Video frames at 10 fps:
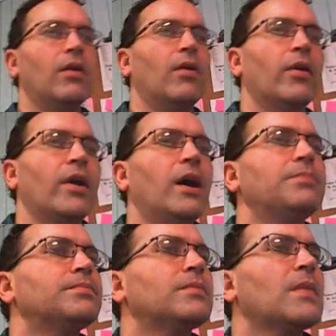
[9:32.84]
or not.
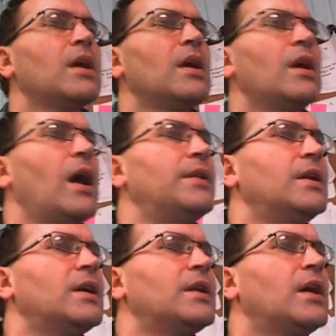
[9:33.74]
And
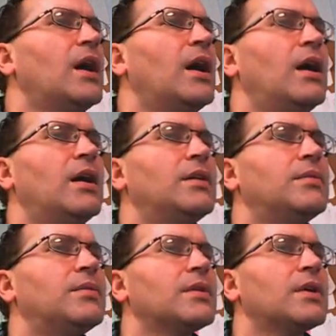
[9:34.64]
then now
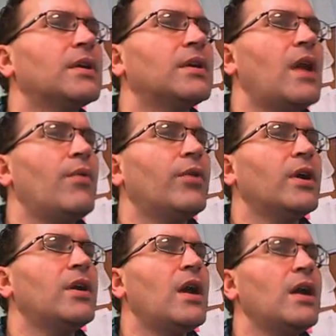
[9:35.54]
we're
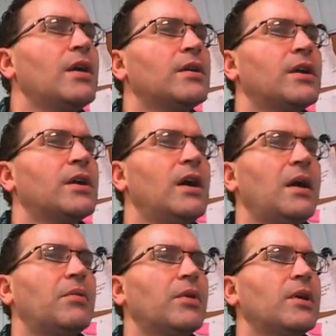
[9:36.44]
not going to
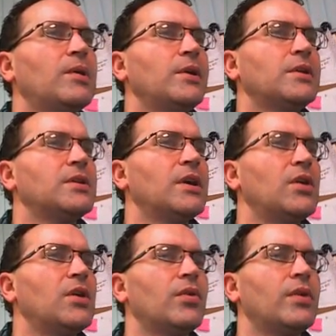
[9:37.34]
cut. We're going to
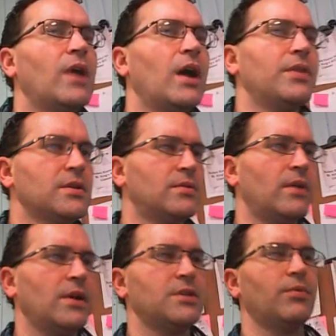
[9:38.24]
go not this
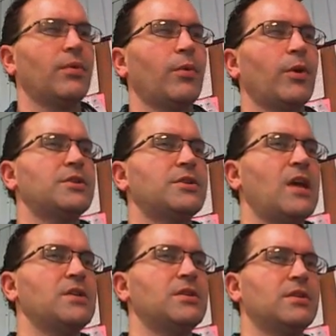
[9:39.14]
direction, but we're going to
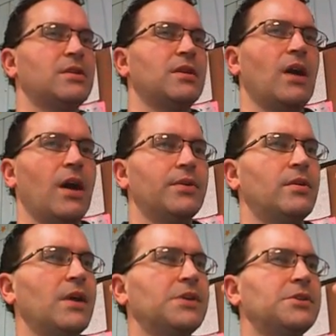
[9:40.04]
change it to the other
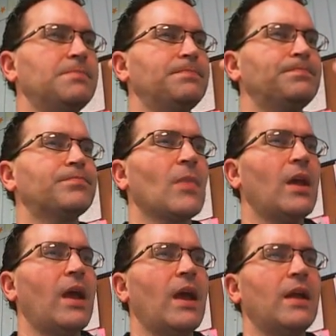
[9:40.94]
direction.
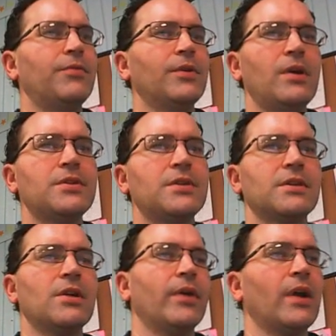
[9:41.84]
And if you'll notice, it's
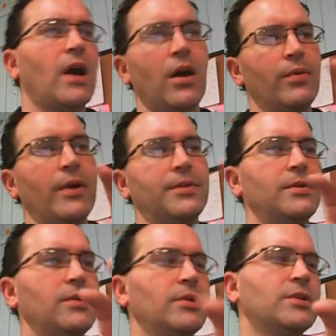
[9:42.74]
going all the way
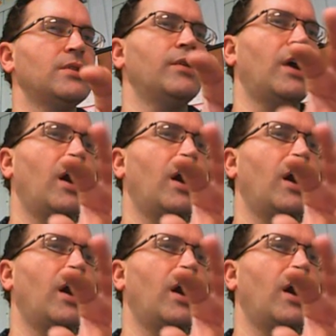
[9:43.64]
through. It's going